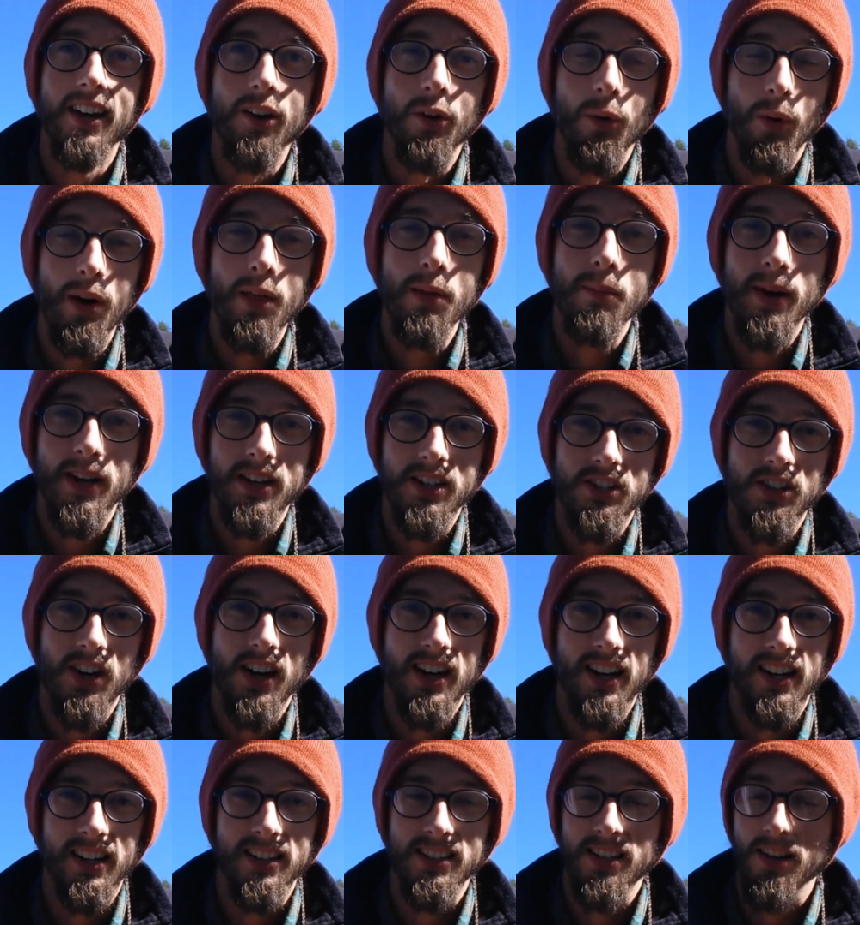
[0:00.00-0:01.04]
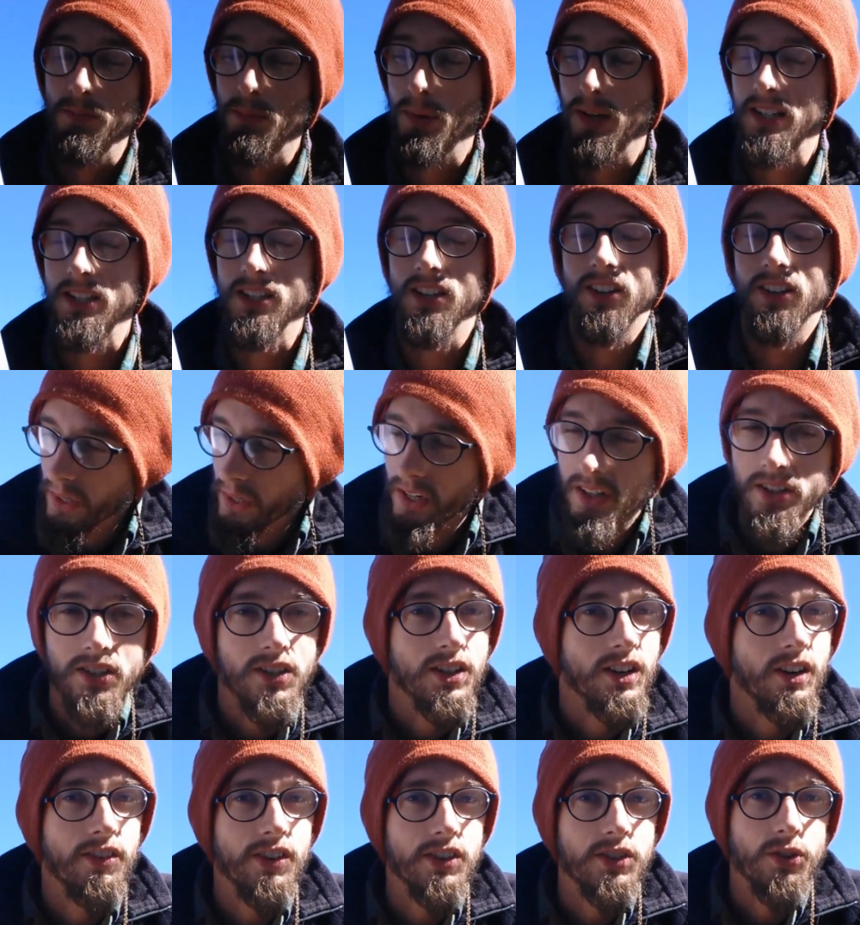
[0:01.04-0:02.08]
One of the best trainings I've been
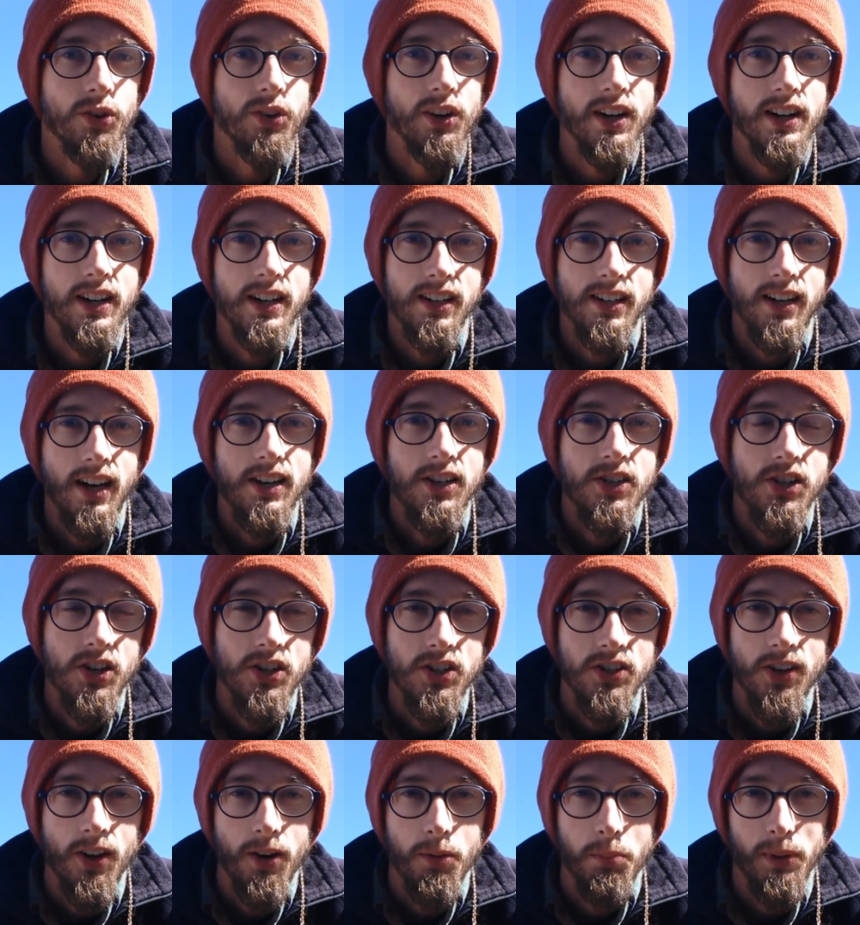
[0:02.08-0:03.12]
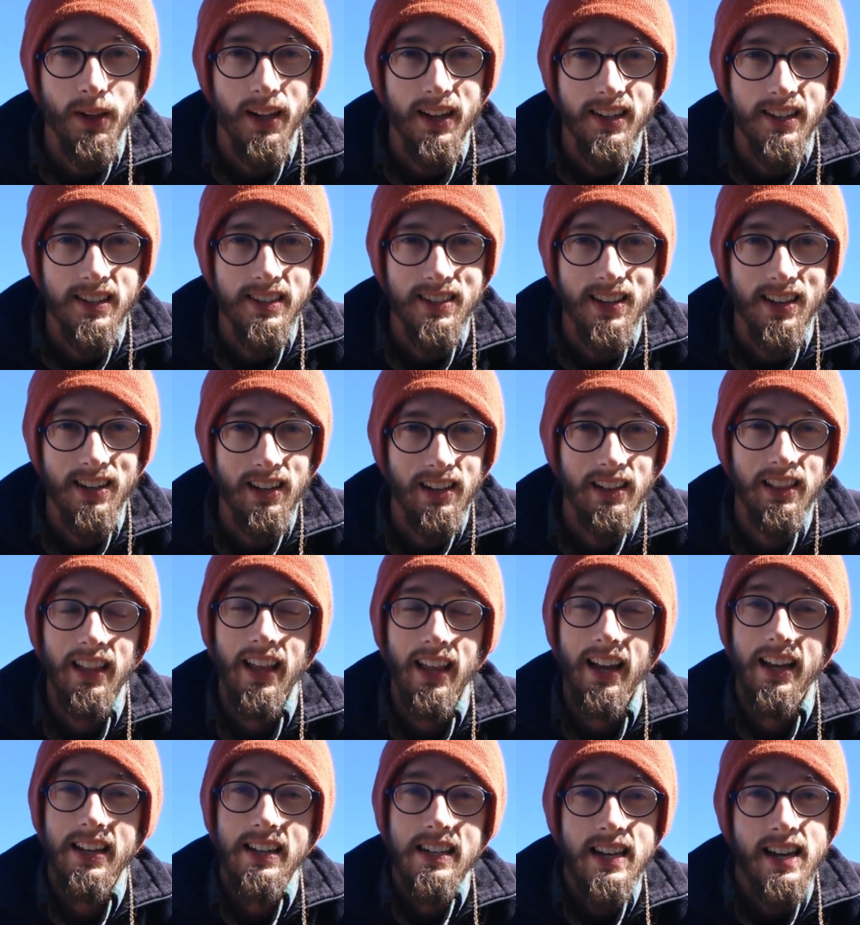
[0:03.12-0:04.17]
Pre-service orientation took place in
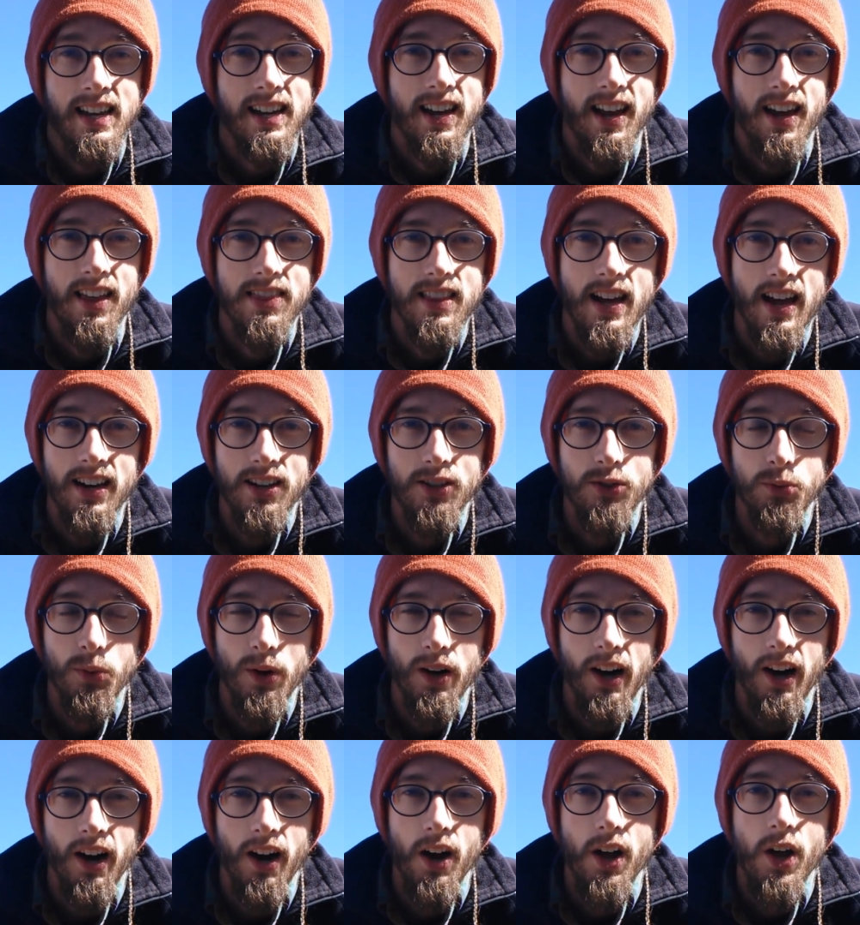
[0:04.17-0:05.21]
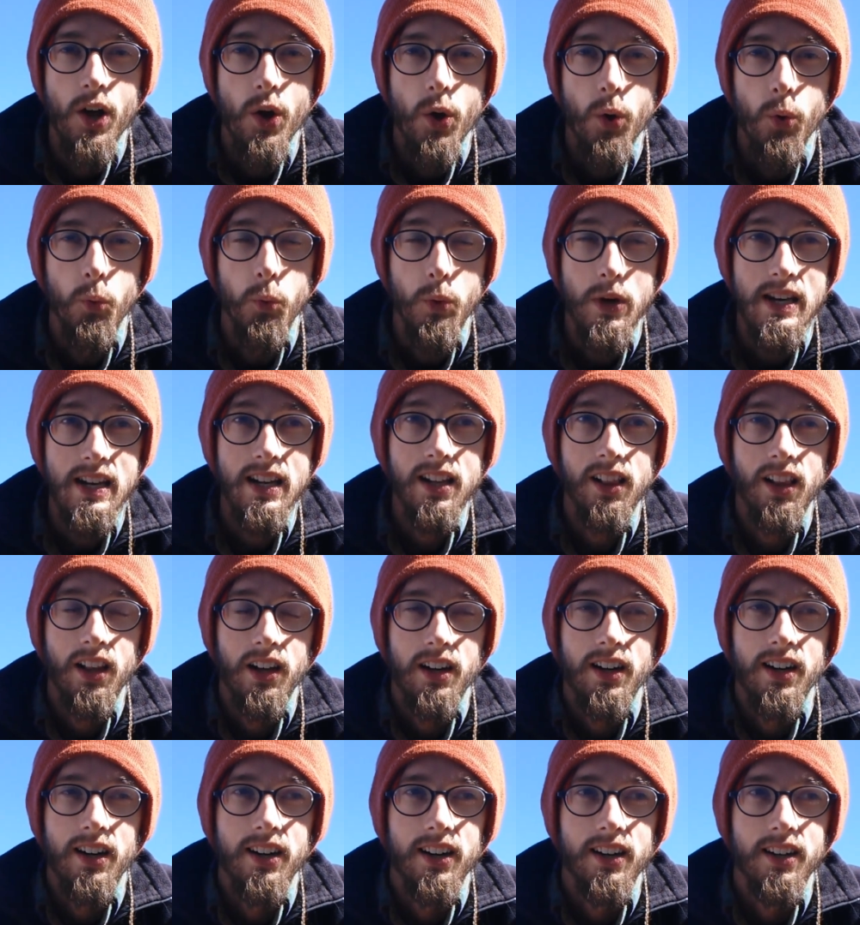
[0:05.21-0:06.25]
Atlanta, and that is where we
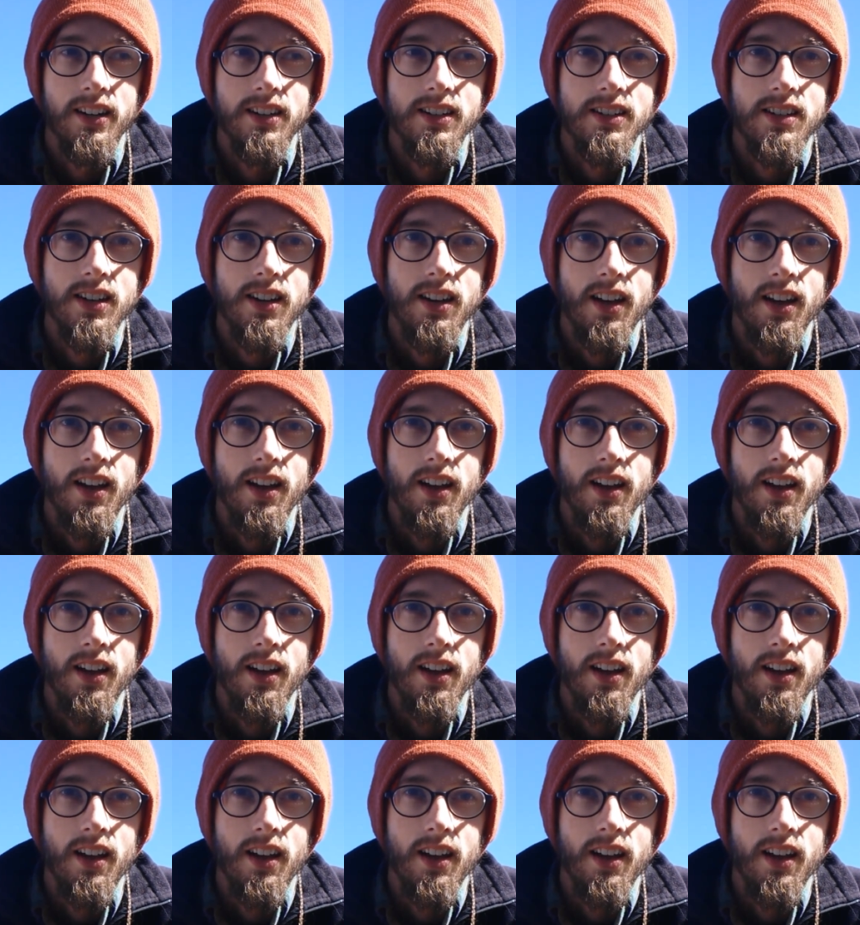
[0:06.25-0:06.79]
learned